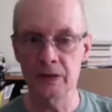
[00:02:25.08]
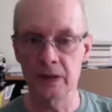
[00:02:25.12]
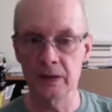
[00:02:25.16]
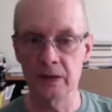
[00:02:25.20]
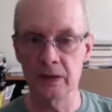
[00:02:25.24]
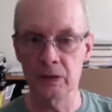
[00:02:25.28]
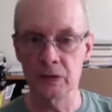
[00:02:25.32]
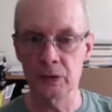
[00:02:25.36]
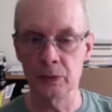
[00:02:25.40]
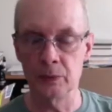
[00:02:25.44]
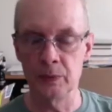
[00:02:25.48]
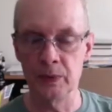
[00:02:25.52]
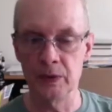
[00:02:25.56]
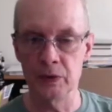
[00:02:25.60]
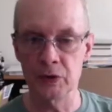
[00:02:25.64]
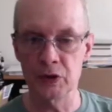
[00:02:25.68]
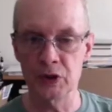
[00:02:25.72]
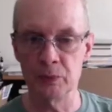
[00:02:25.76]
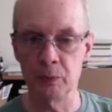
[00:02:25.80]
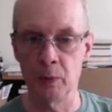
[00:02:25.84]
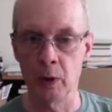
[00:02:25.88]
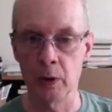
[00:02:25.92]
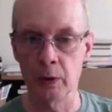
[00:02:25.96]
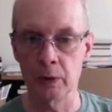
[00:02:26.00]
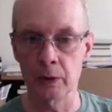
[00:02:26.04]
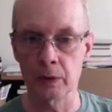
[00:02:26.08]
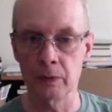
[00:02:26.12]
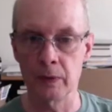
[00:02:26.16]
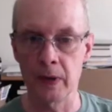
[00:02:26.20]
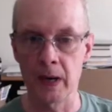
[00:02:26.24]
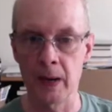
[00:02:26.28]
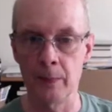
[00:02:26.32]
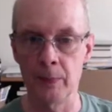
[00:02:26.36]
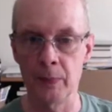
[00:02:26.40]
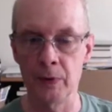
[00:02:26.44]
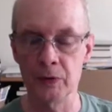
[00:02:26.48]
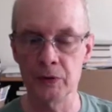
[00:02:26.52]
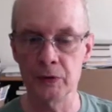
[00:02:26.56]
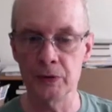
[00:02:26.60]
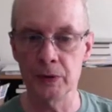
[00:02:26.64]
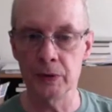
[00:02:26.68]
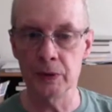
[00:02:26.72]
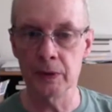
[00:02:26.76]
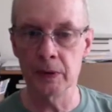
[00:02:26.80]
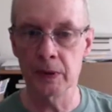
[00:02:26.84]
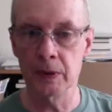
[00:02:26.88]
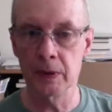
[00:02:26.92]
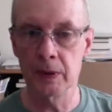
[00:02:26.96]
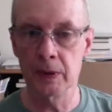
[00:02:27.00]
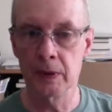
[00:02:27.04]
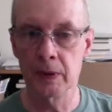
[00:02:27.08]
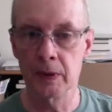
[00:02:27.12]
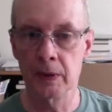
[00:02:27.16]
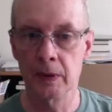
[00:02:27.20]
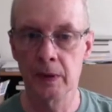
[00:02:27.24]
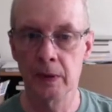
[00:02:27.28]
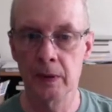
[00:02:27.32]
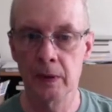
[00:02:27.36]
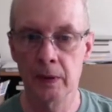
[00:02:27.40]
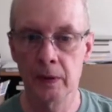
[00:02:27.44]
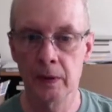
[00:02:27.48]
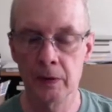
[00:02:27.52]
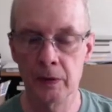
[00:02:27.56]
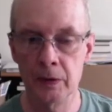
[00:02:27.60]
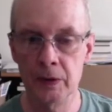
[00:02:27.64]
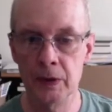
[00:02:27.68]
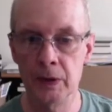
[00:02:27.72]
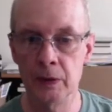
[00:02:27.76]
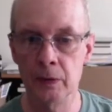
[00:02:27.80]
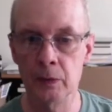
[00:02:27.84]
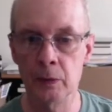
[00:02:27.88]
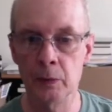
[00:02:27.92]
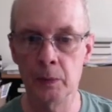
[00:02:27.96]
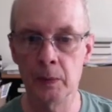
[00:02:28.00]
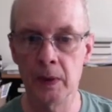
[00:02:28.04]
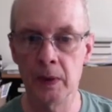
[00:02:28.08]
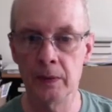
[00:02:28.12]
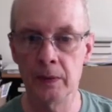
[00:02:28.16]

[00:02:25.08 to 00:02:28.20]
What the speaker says: like this will be a smaller crop this year. The yield.